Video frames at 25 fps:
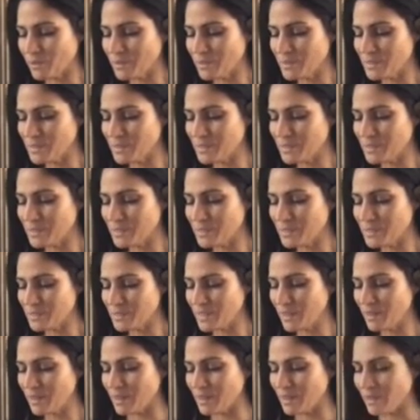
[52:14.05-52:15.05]

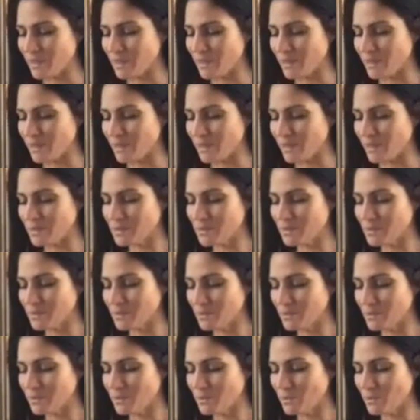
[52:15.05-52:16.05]
seeing things